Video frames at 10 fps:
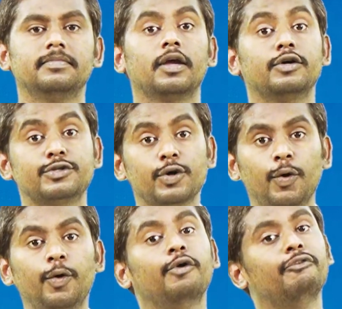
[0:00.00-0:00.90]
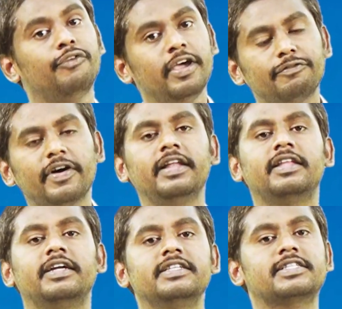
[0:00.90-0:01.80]
So, we find the
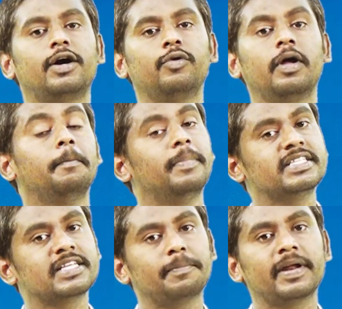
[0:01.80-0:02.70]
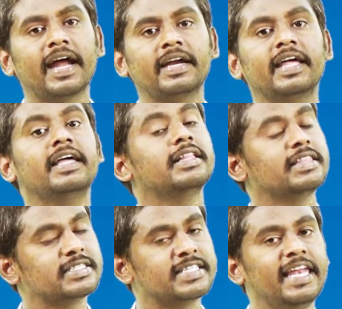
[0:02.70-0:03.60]
discount by subtracting the
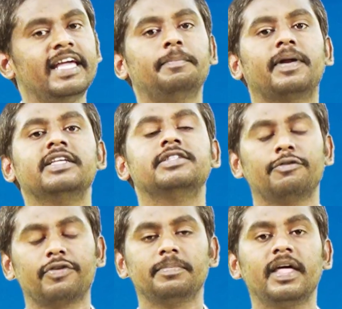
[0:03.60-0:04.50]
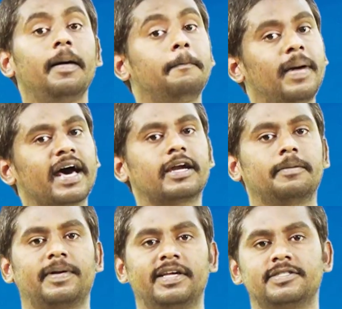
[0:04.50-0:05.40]
selling price from the market
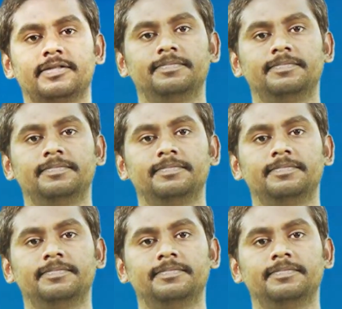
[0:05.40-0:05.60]
price.